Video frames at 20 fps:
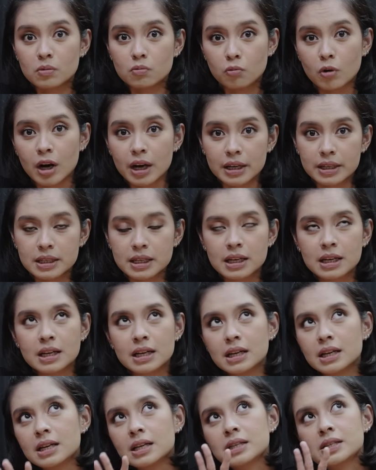want.
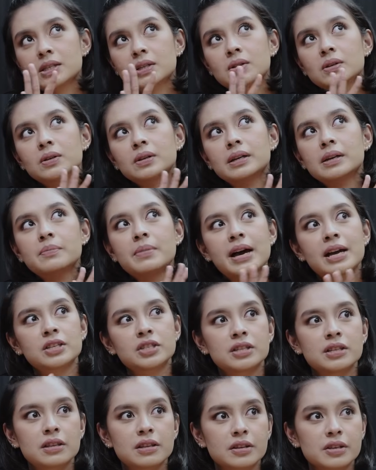So
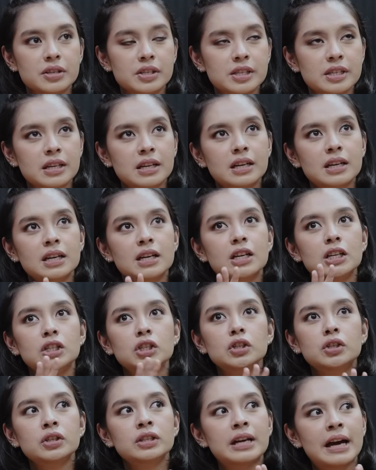imagine this.
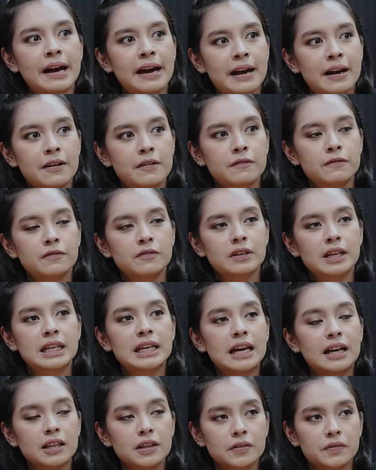You could have
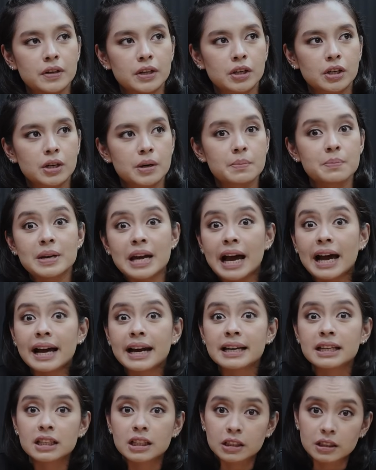an elevator
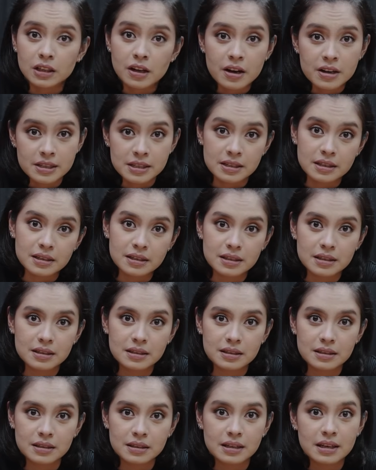behind a closet,
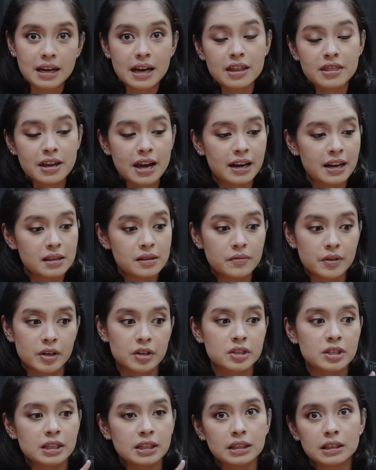and that elevator
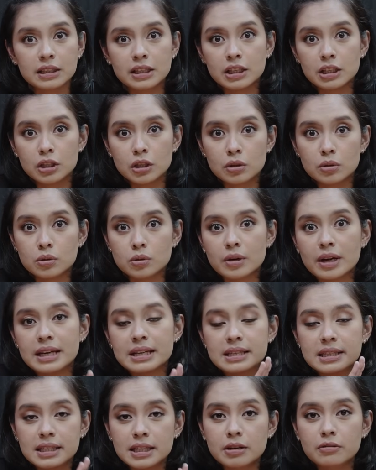is going to lead you to a
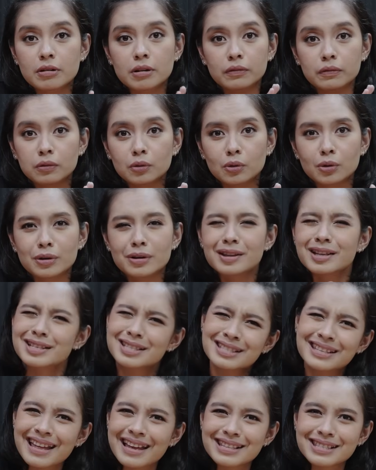secret floor.
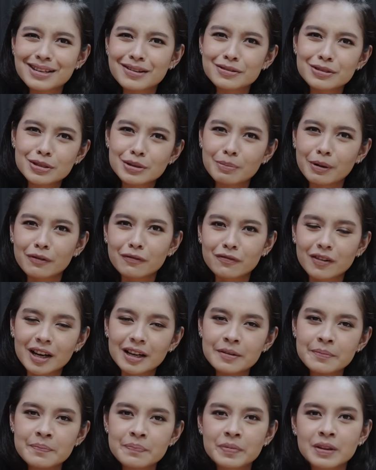Doesn't that sound super
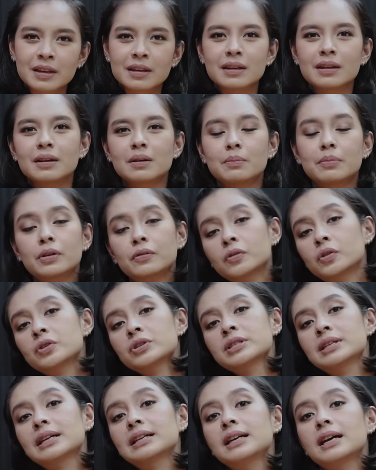fun? But of
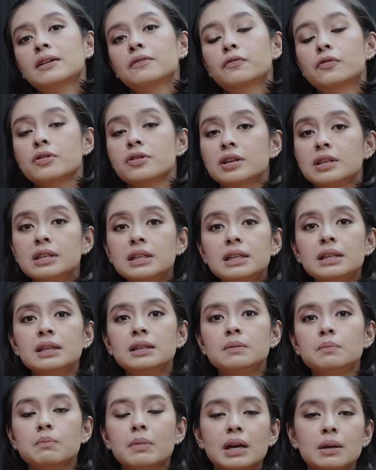course, again, for the
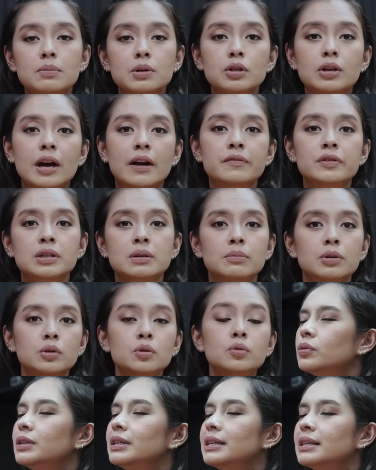need, maybe you have someone
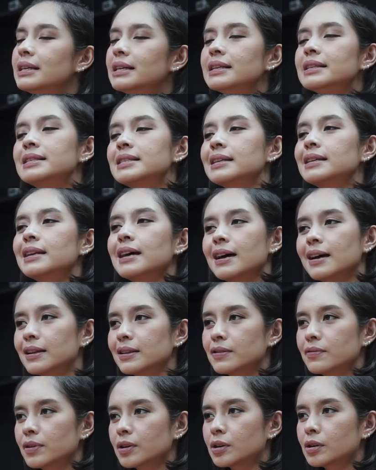needs an
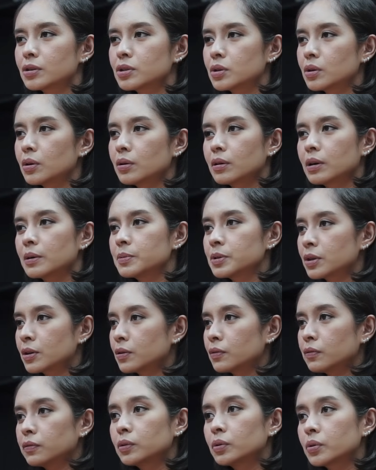elevator to go up
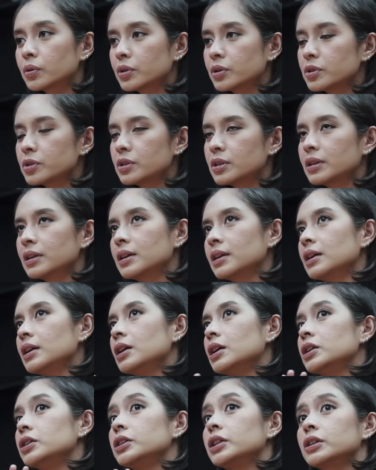certain floors.
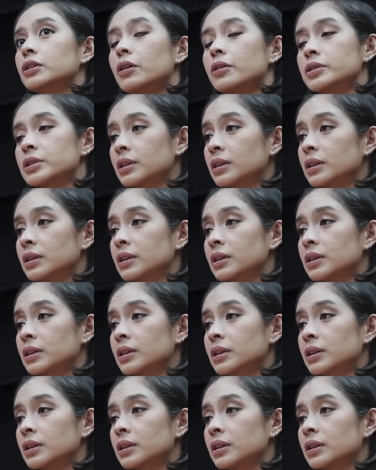You can also